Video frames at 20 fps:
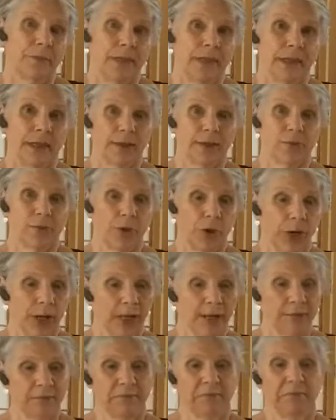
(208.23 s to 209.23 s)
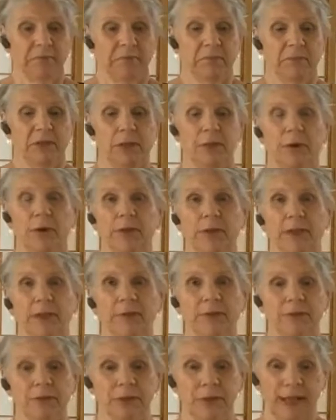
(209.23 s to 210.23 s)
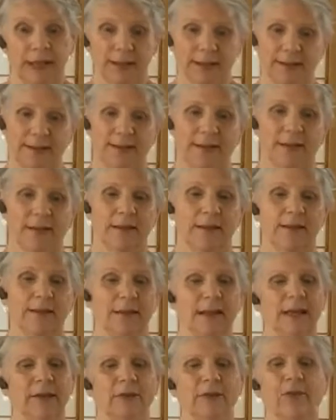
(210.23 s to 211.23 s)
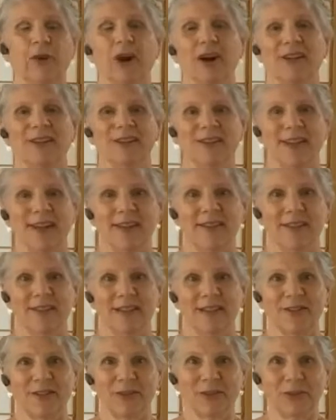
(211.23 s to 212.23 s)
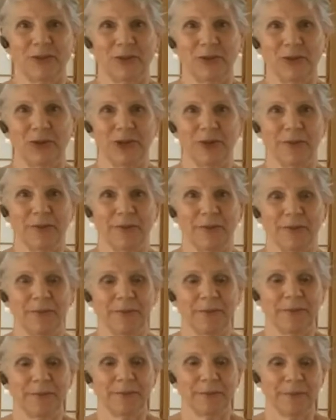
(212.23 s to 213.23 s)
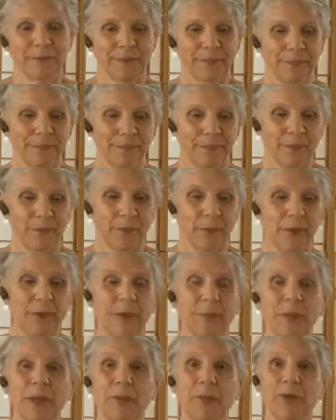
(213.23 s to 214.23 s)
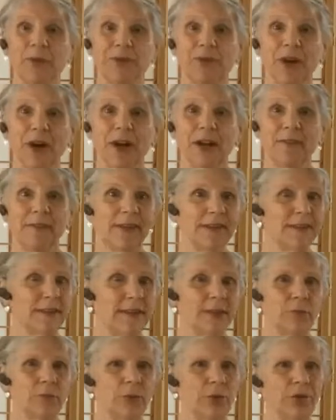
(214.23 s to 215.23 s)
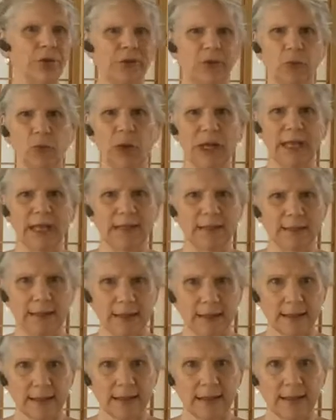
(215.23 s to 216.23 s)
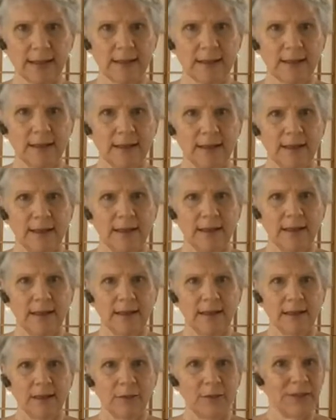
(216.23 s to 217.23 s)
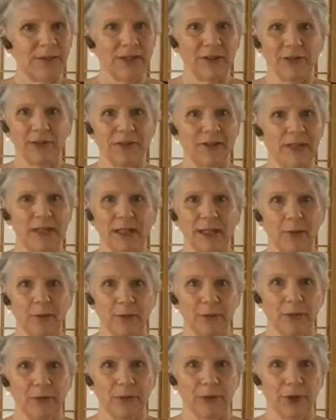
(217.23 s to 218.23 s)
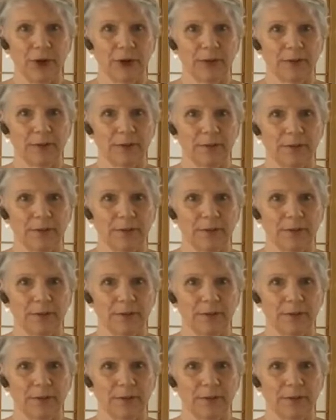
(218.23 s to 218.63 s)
The next morning, there were thin flakes, like frost, on the desert floor. When the people saw it, they said to Moses, what is this? We've never seen it before.